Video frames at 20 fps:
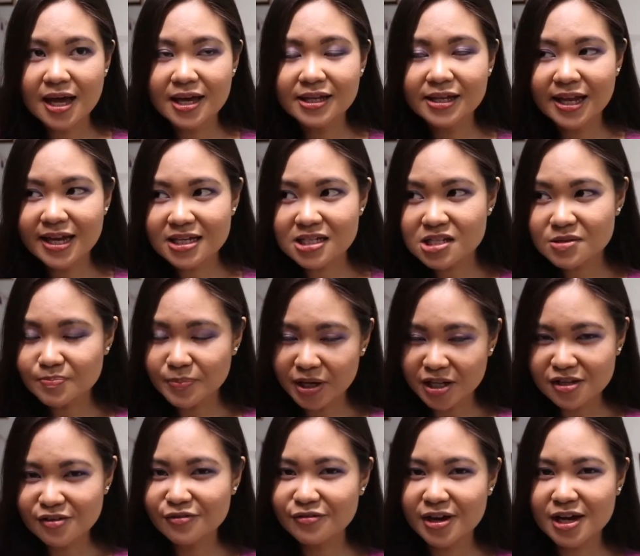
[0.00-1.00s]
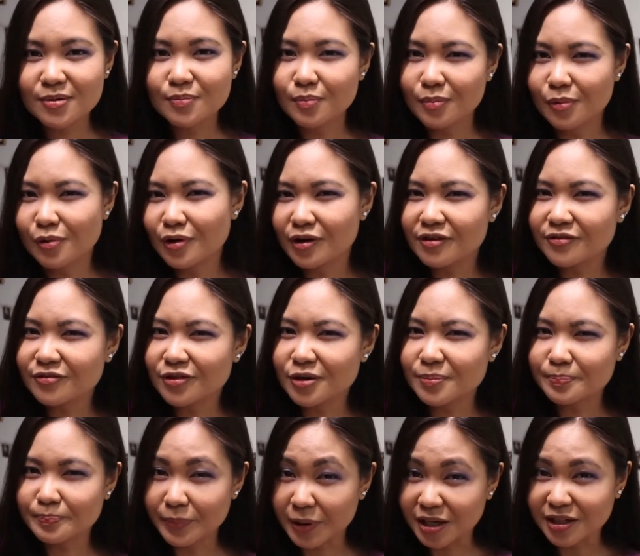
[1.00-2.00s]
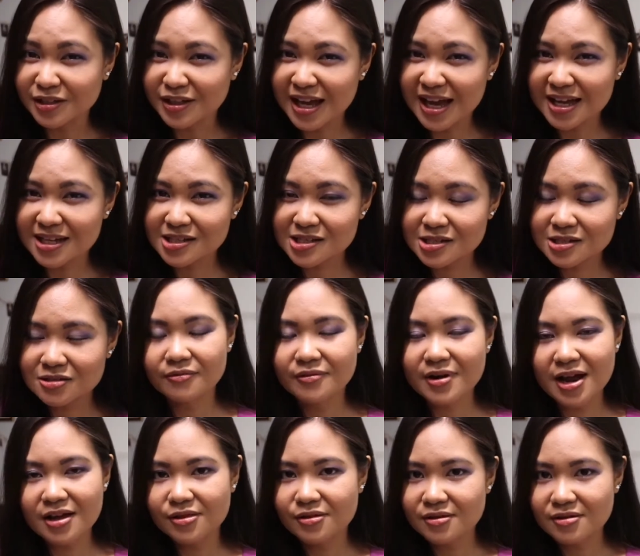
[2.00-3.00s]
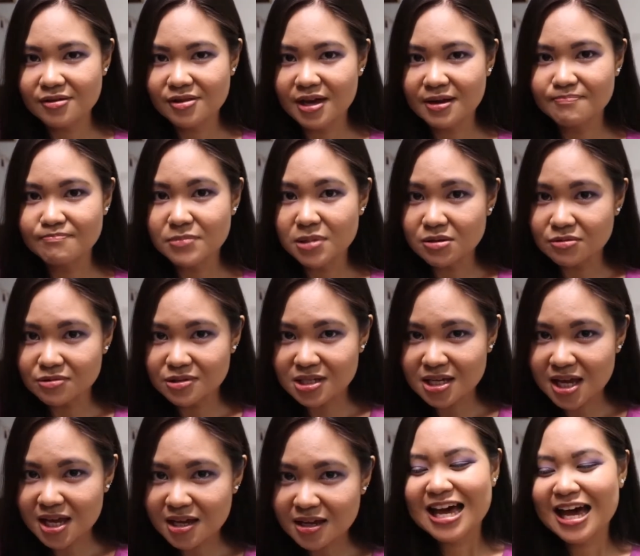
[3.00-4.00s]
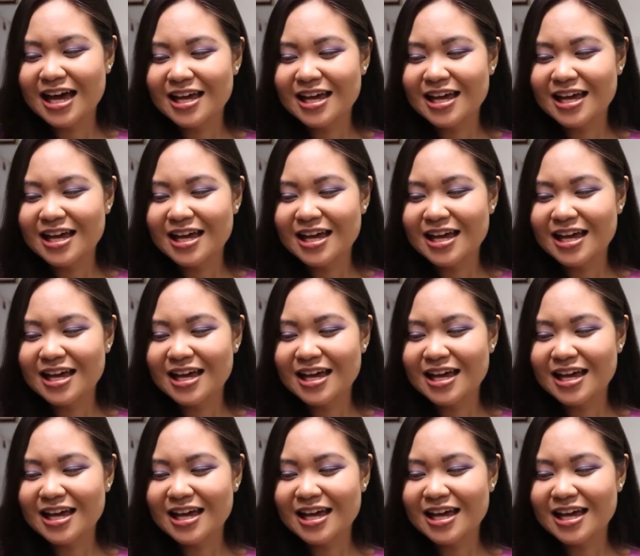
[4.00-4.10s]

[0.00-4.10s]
like Spotify more for podcasts rather than music. I